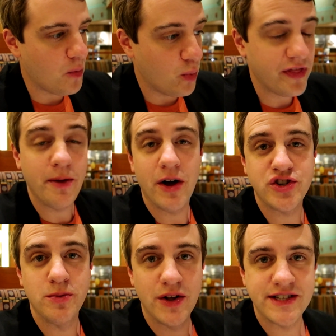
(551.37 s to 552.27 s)
with the
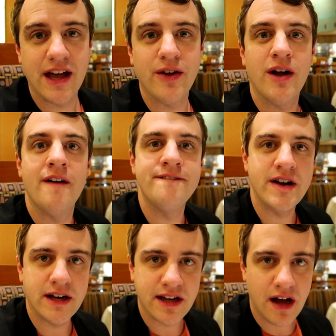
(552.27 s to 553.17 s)
mushroom all together,
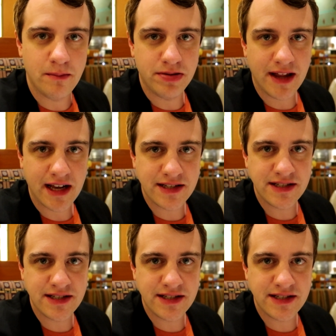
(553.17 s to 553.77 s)
very complex